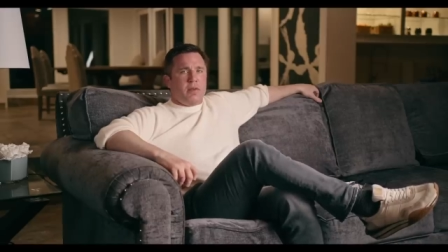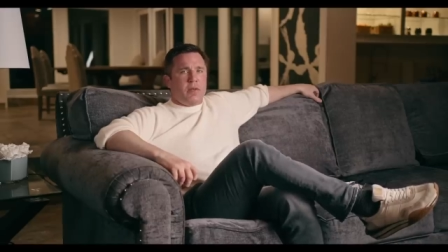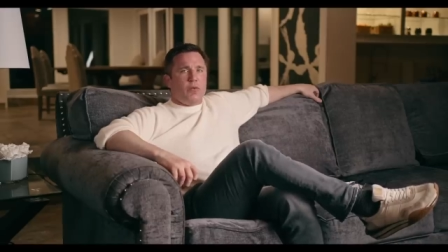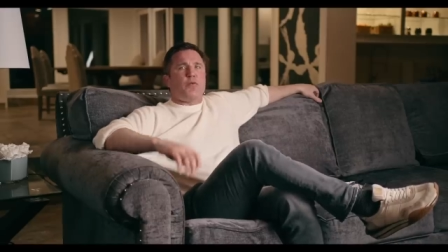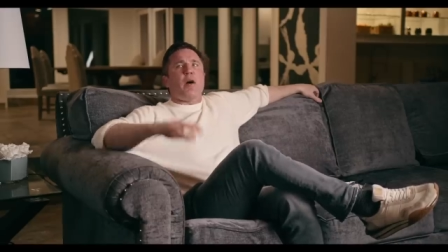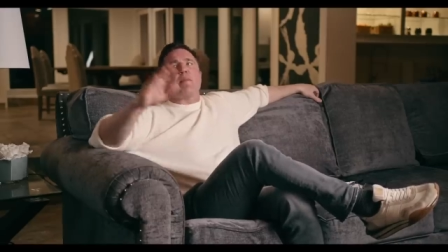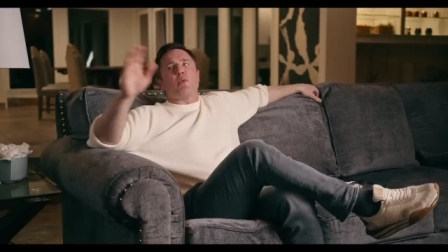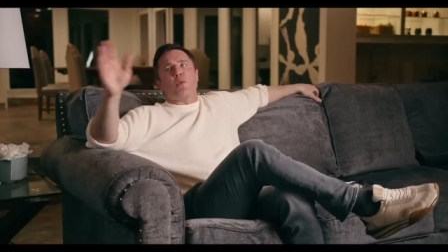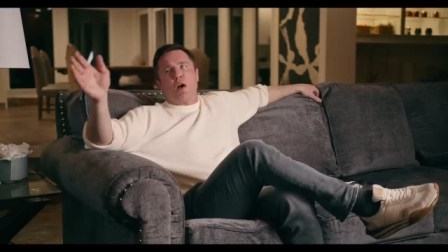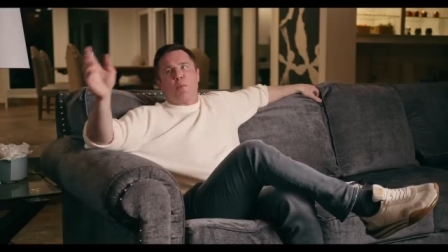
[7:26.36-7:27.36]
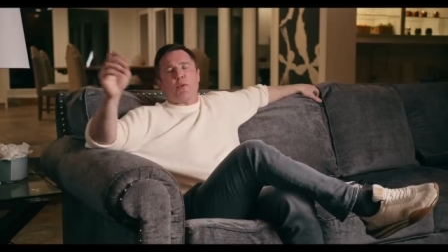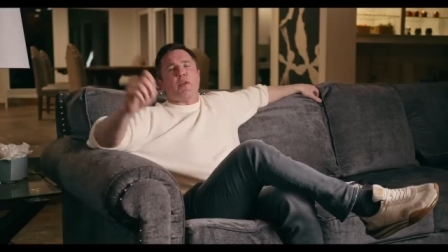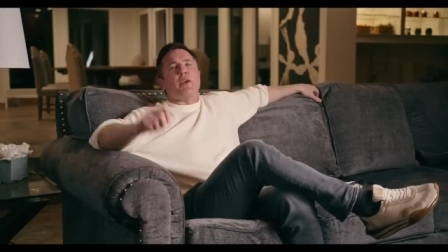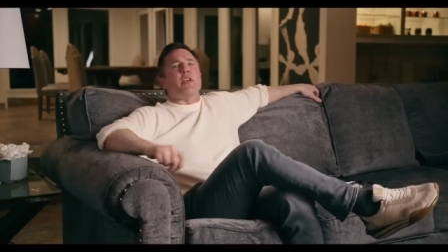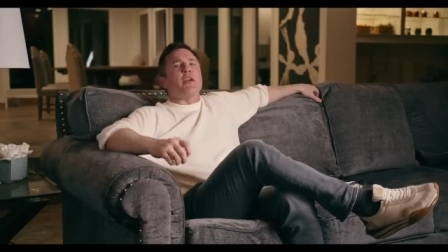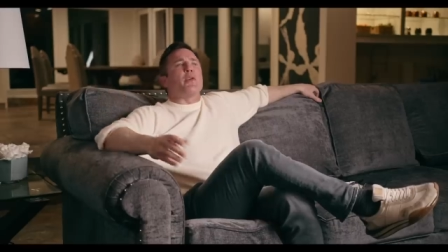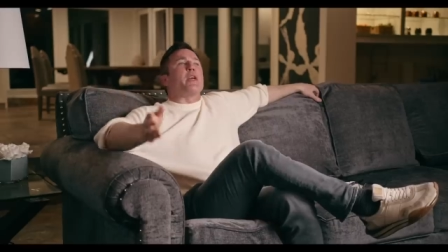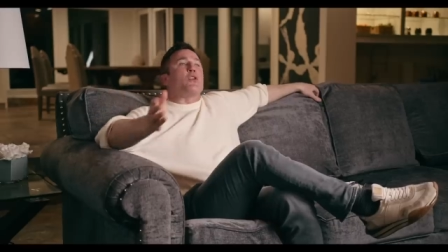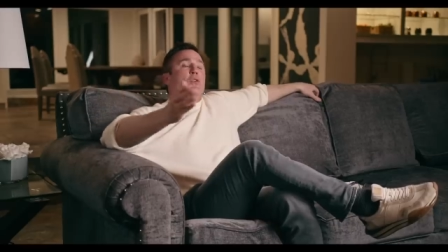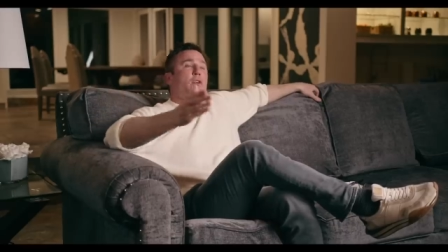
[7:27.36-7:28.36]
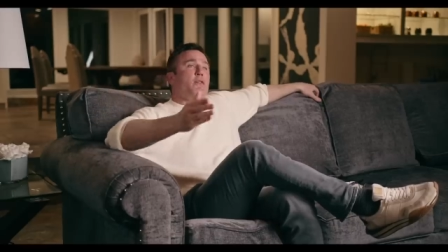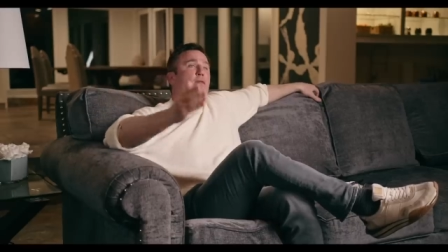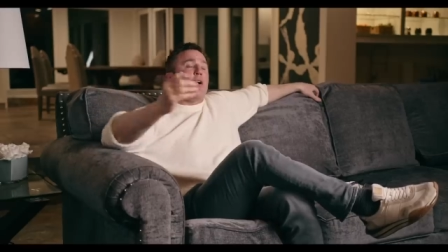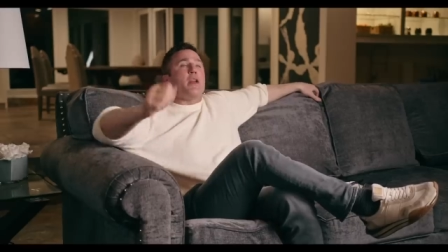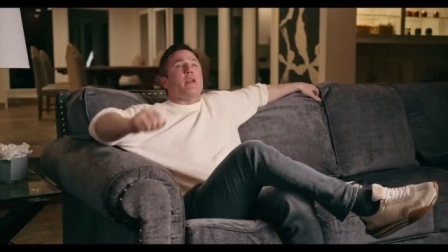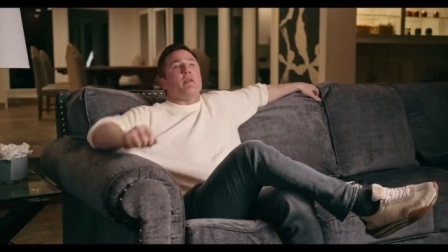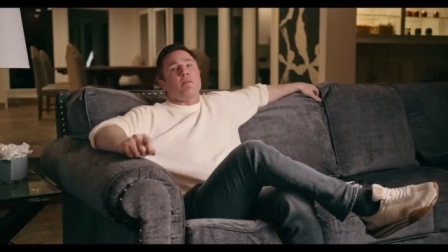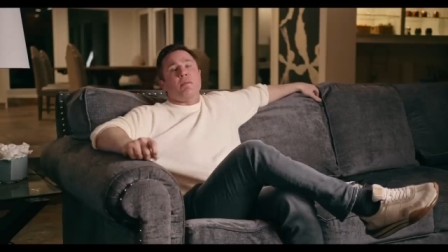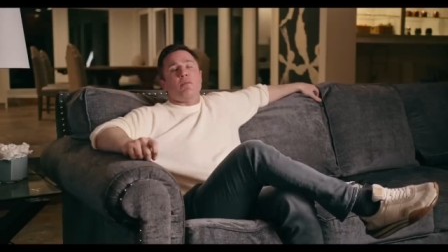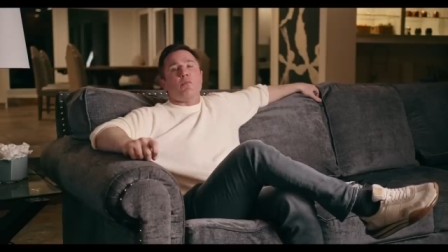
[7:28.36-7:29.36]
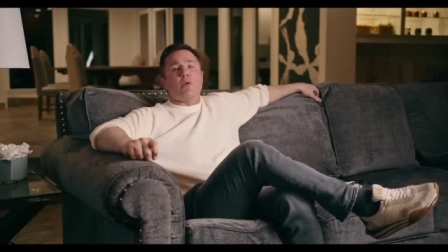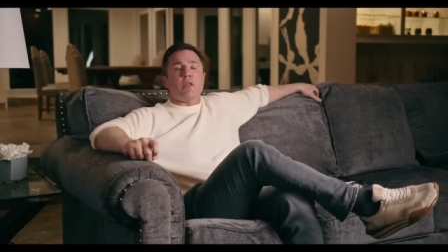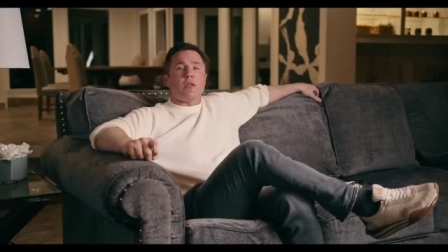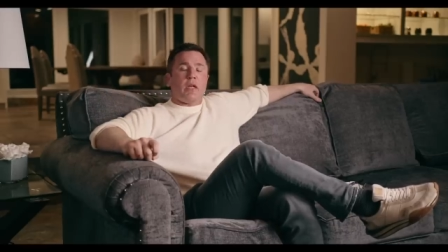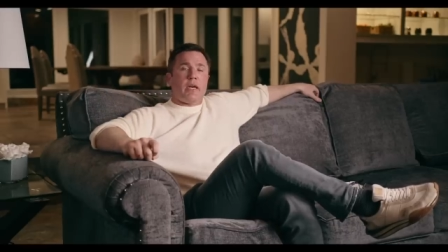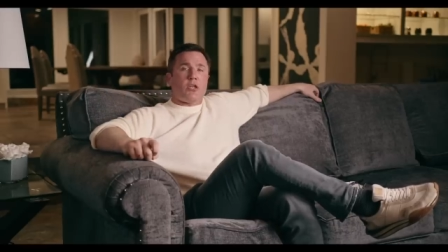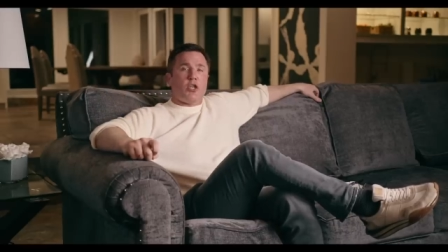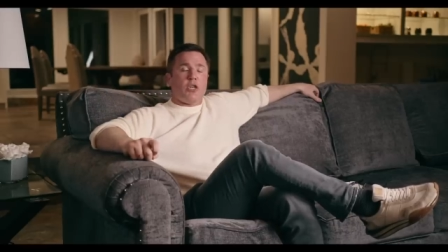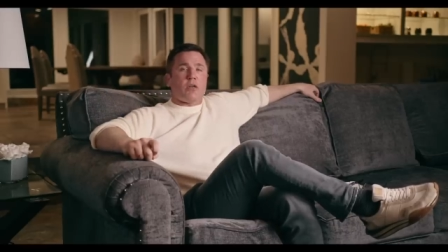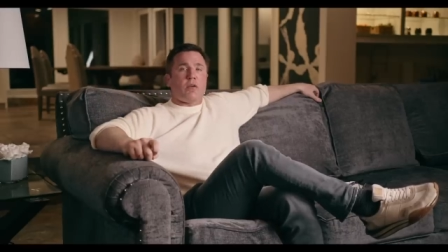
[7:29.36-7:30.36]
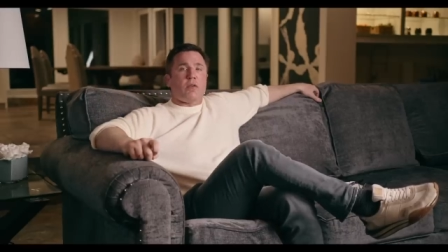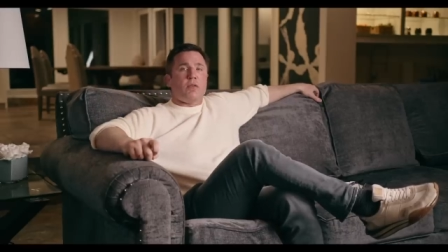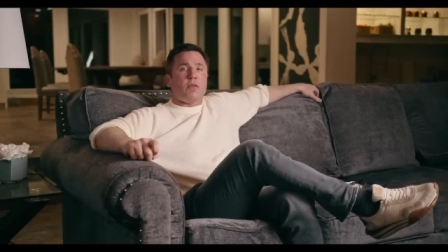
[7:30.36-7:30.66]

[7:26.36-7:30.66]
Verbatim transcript: He will fight Merab within a year. He could have fought him within the last year.